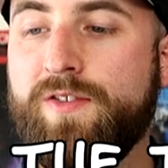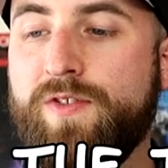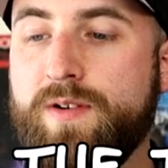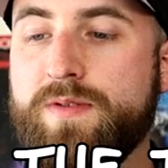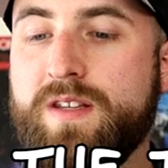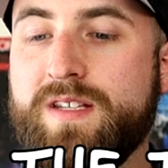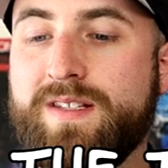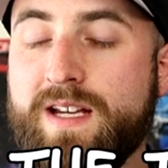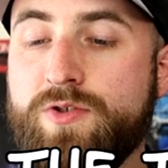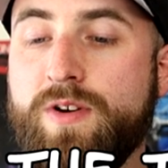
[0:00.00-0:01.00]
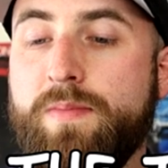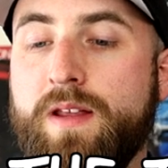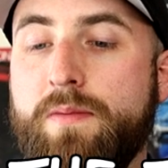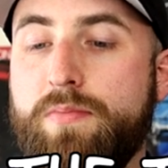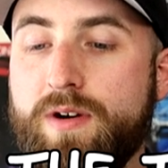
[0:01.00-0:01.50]
films of the century by
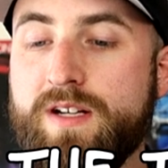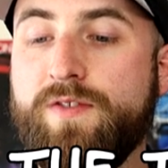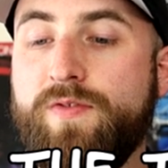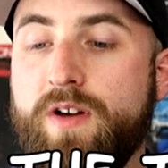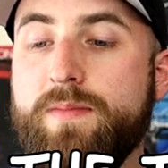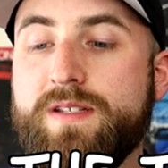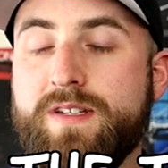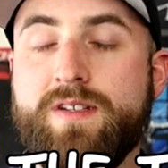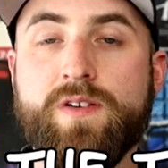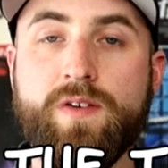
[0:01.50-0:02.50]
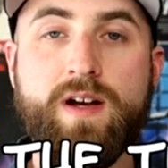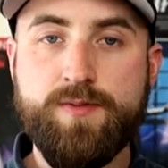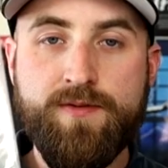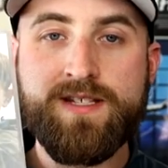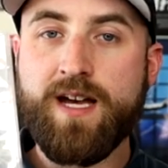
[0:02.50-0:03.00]
the British Film Institute. This
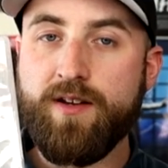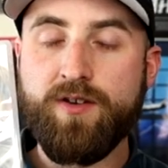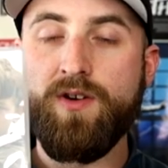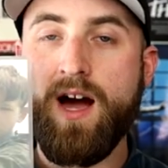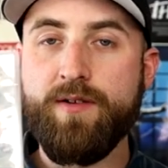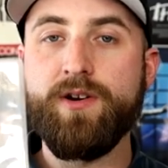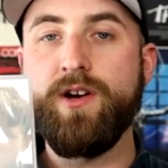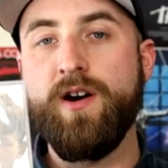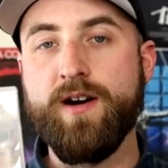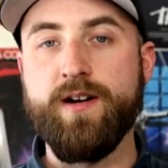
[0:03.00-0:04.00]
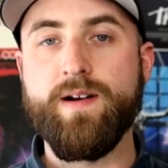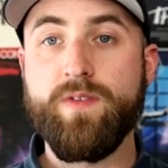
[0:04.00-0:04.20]
movie's held in high regard.